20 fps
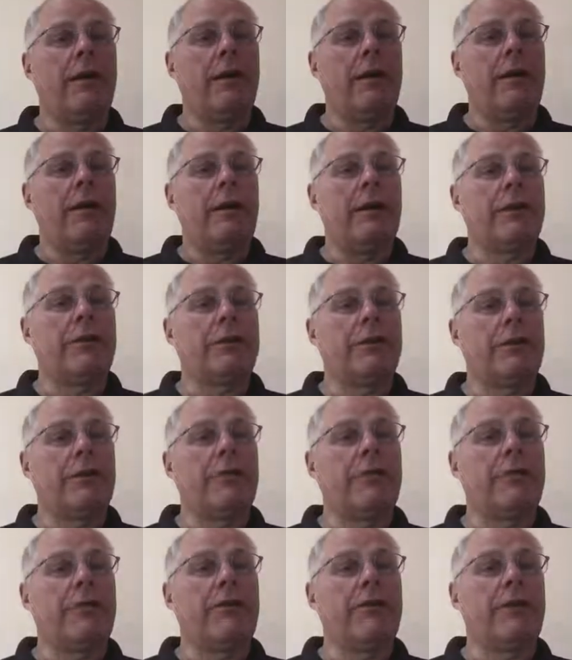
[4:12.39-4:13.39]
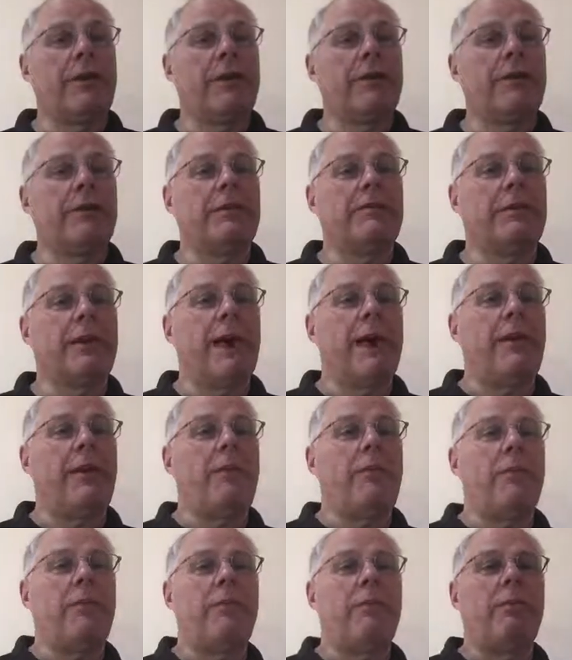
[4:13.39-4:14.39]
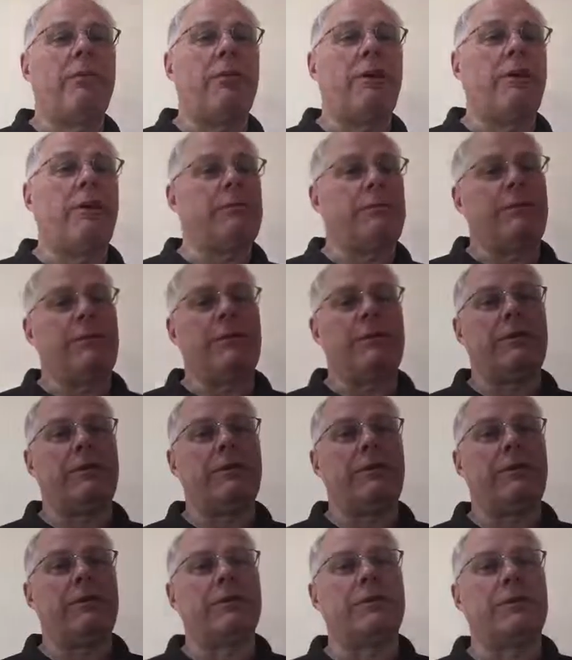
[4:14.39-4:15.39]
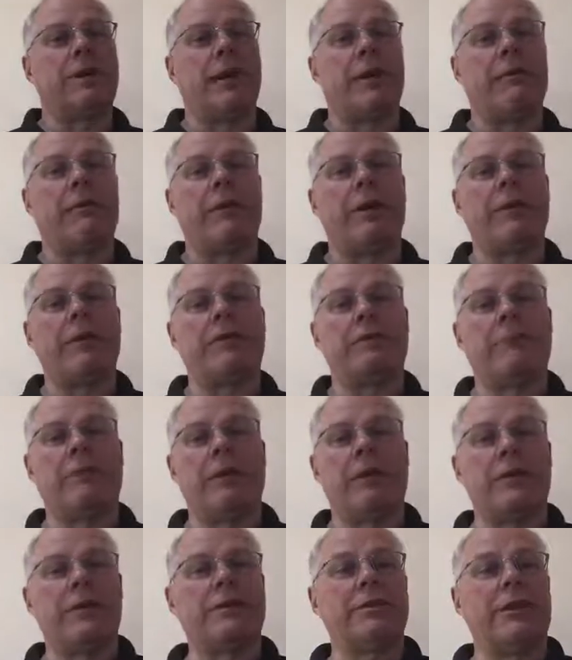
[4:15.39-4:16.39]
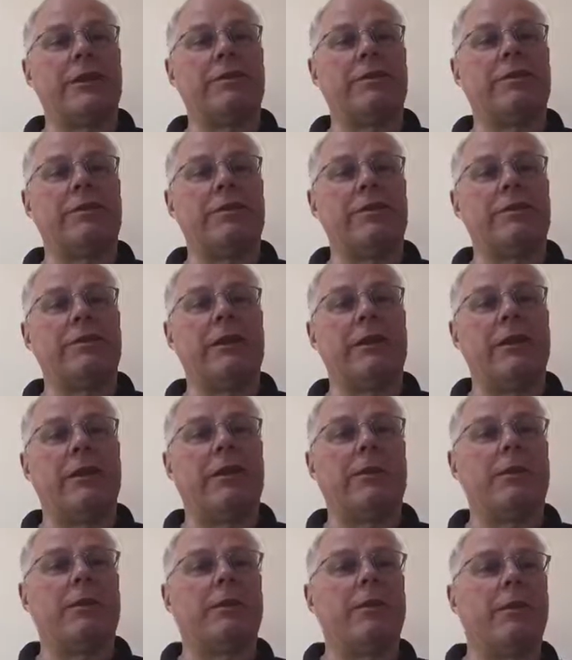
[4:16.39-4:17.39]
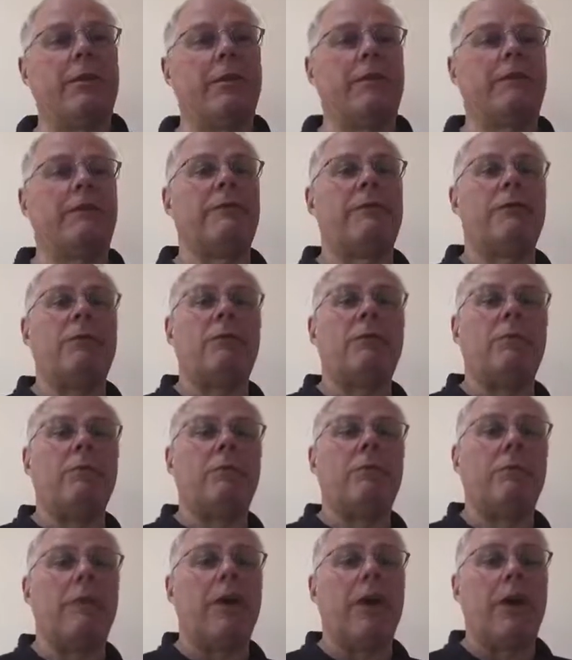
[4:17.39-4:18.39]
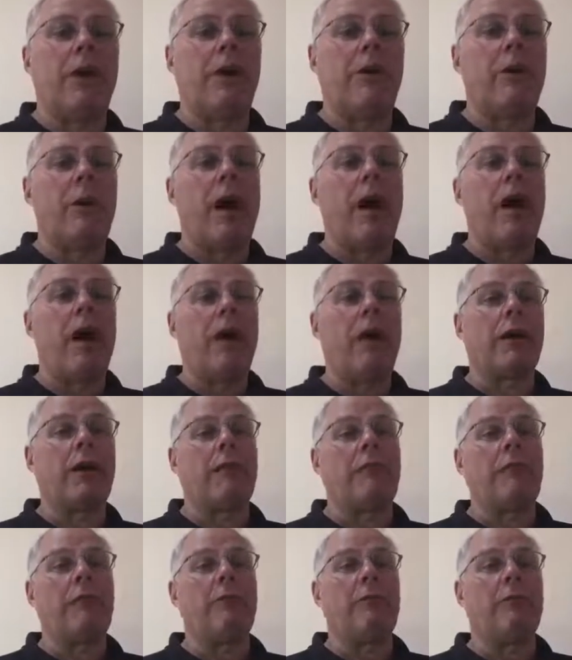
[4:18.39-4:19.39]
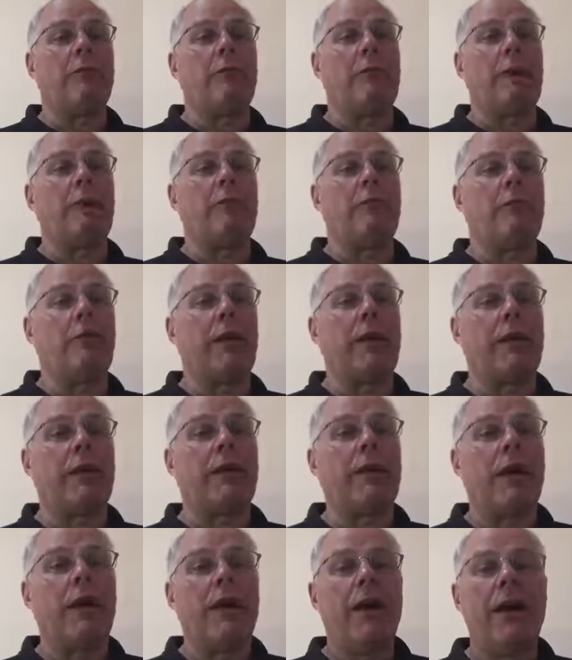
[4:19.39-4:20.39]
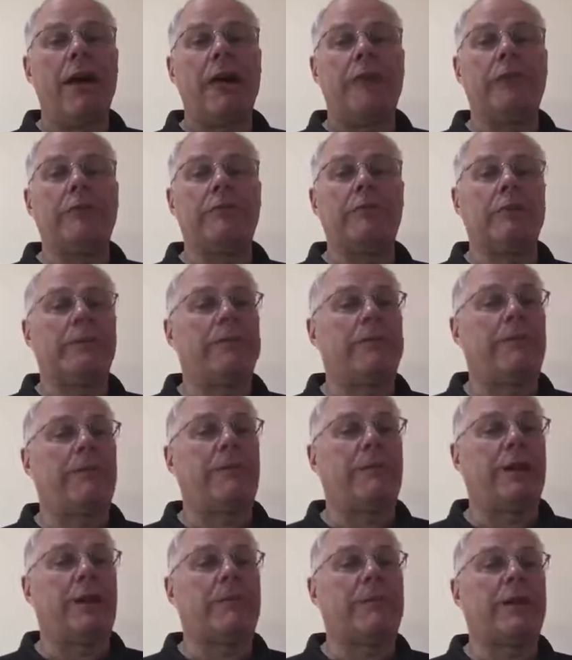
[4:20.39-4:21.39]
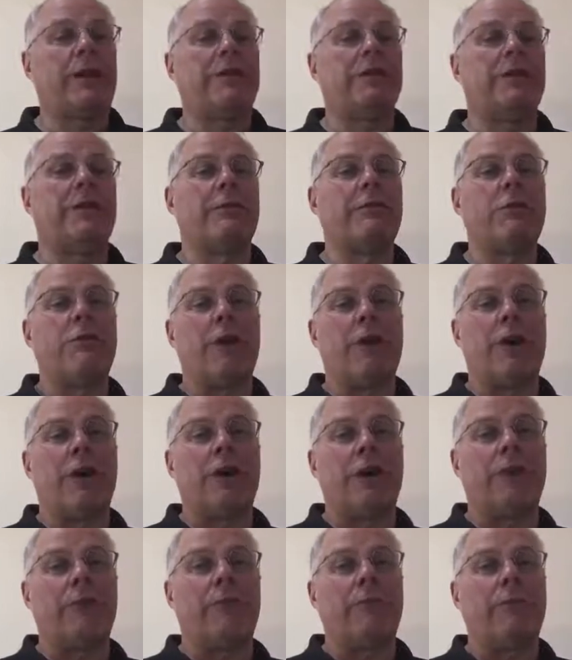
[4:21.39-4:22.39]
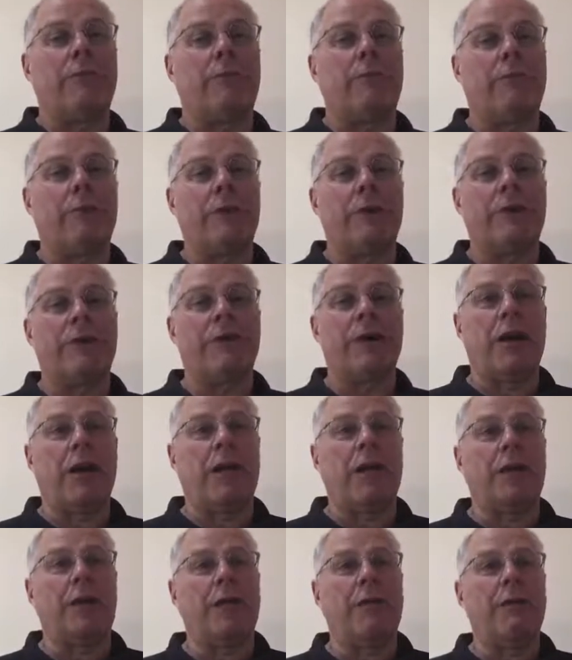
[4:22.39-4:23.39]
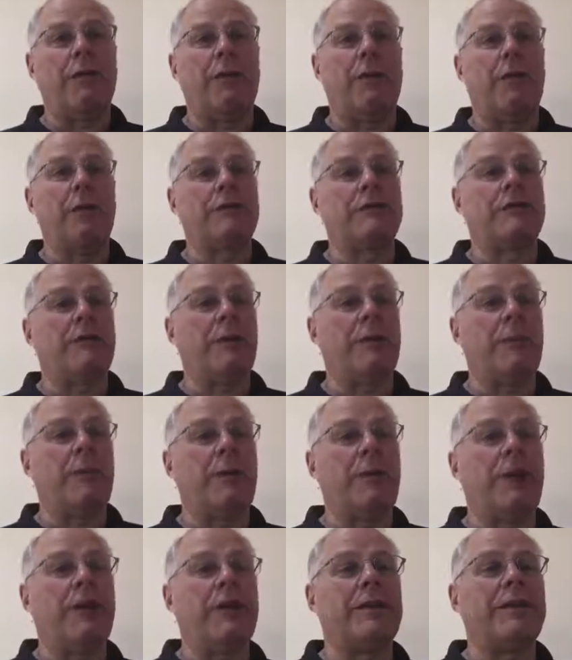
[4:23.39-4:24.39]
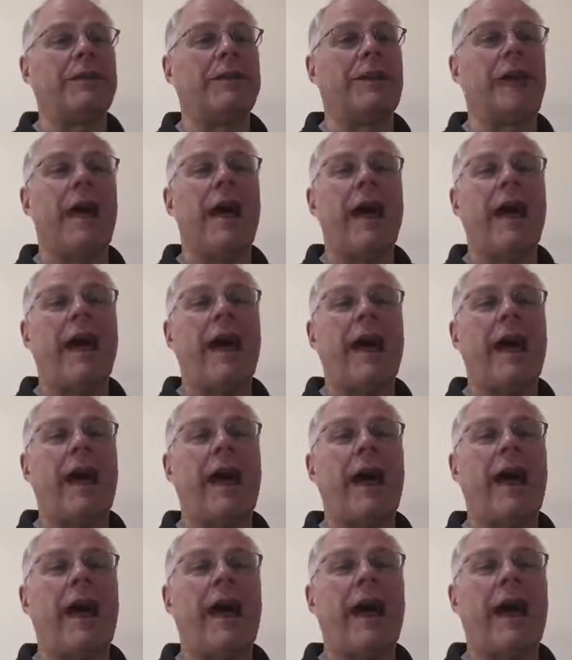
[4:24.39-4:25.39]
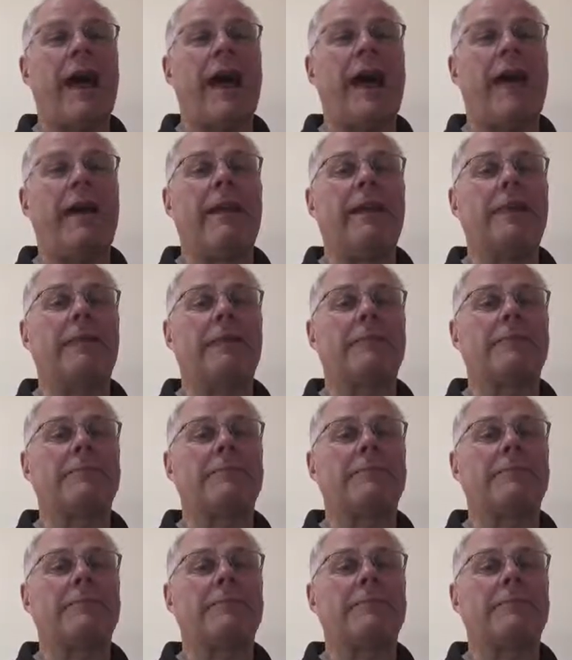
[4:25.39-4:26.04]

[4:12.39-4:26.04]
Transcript: East London Brewery. Now, why would we do a collaboration with East London Brewery? Now, a lot of you know our current brewer, Rick, who does fantastic work of brewing loads of our beers. And